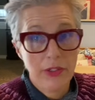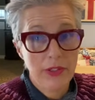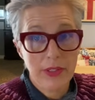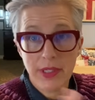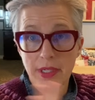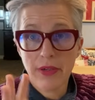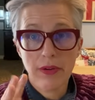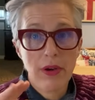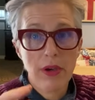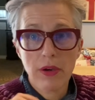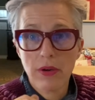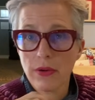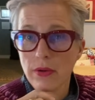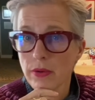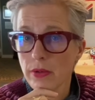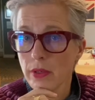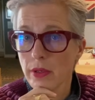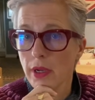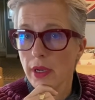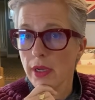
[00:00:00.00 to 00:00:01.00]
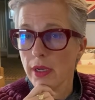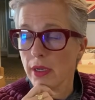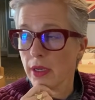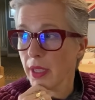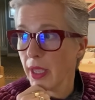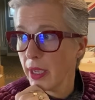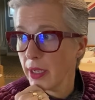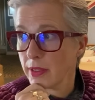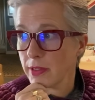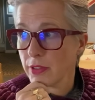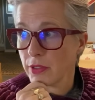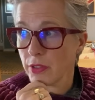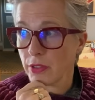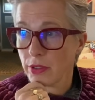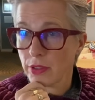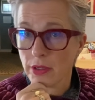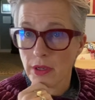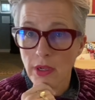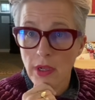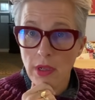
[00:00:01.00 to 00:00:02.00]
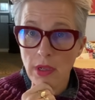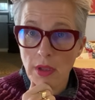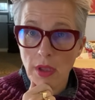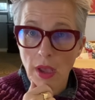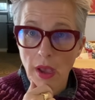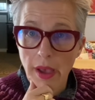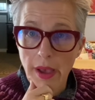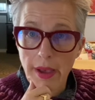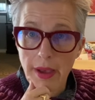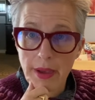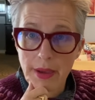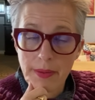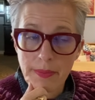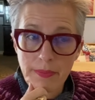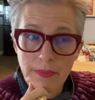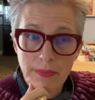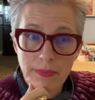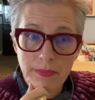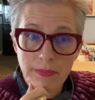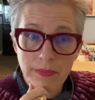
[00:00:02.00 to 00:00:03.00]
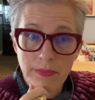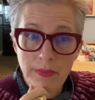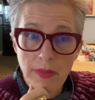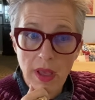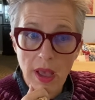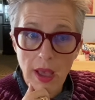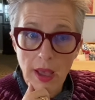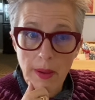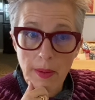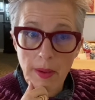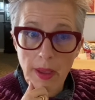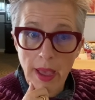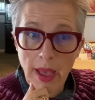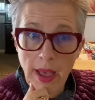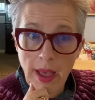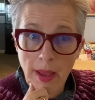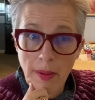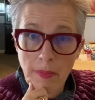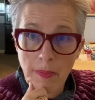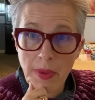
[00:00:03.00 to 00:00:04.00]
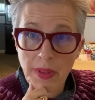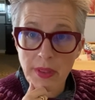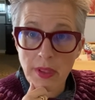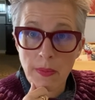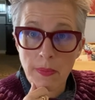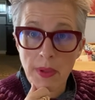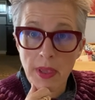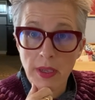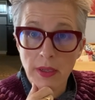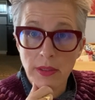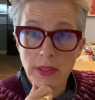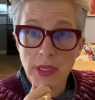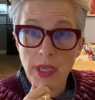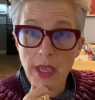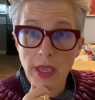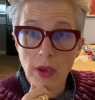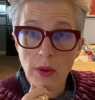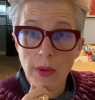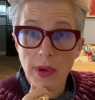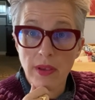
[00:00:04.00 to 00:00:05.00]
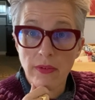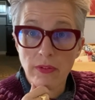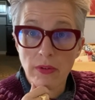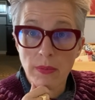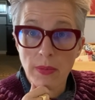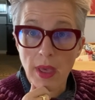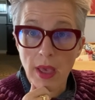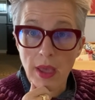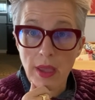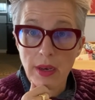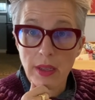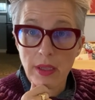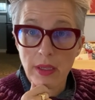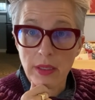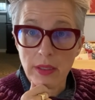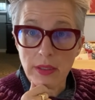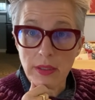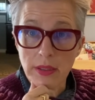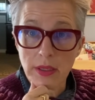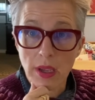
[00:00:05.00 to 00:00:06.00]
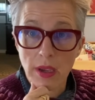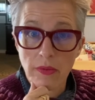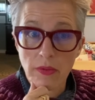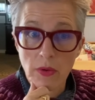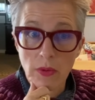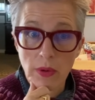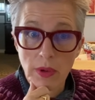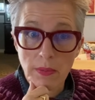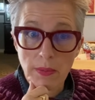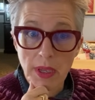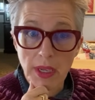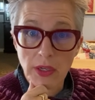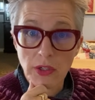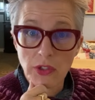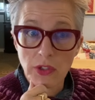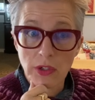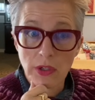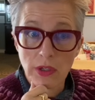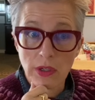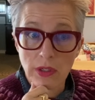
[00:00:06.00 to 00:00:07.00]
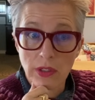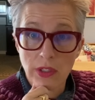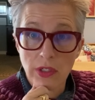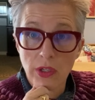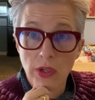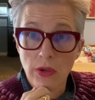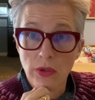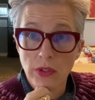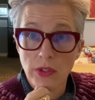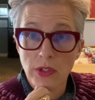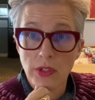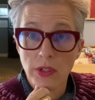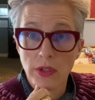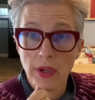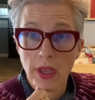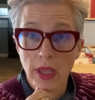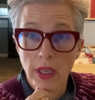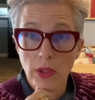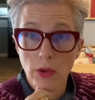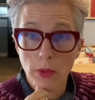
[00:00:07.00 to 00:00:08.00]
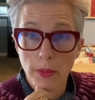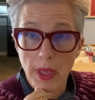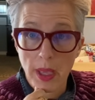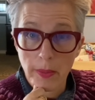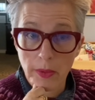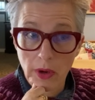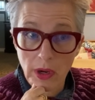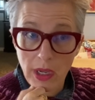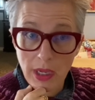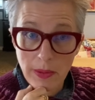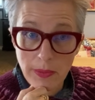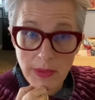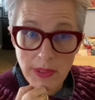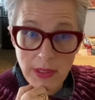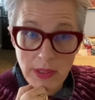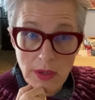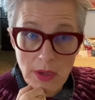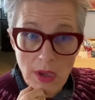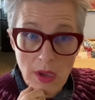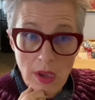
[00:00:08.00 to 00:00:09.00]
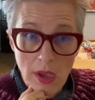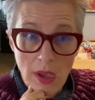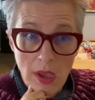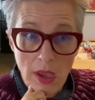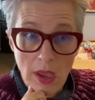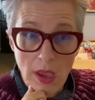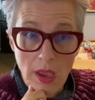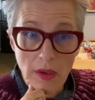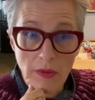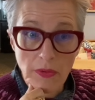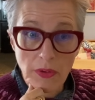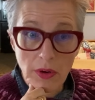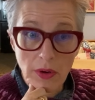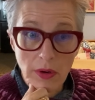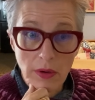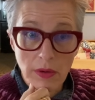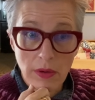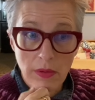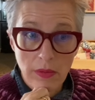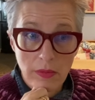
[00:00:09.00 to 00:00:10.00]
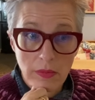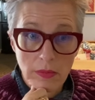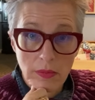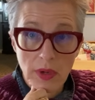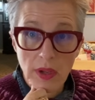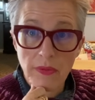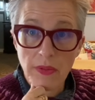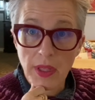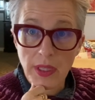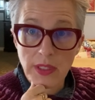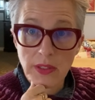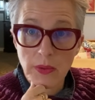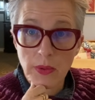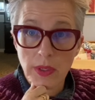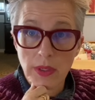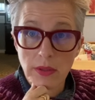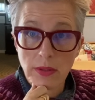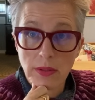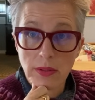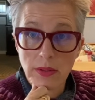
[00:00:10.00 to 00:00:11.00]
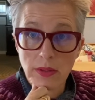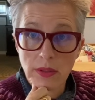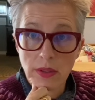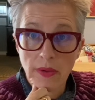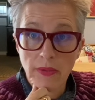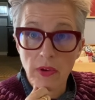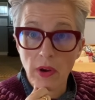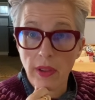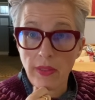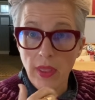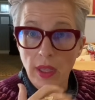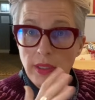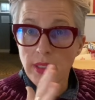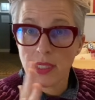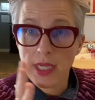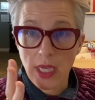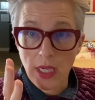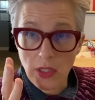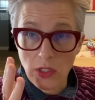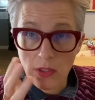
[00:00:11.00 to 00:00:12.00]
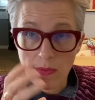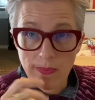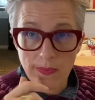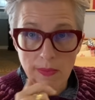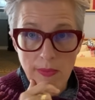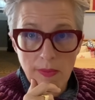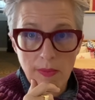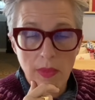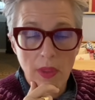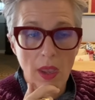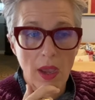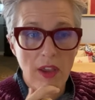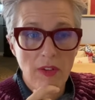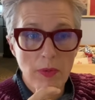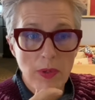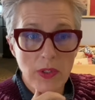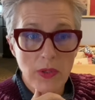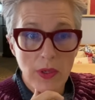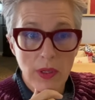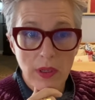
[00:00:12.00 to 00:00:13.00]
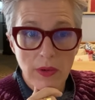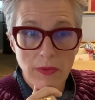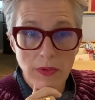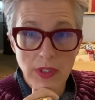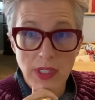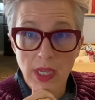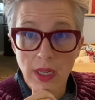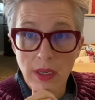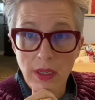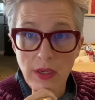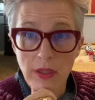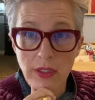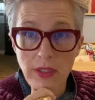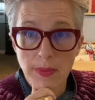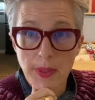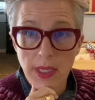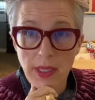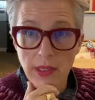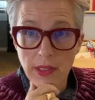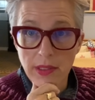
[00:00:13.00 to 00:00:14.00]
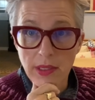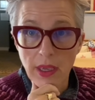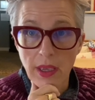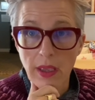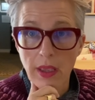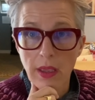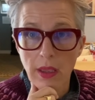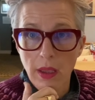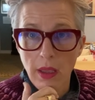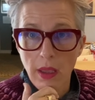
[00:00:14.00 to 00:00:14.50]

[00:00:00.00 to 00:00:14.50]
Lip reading: 0 cancer. But the big takeaway from that is everyone make sure to go to your annual mammograms if you're at that stage. I've been doing it for 10 years because I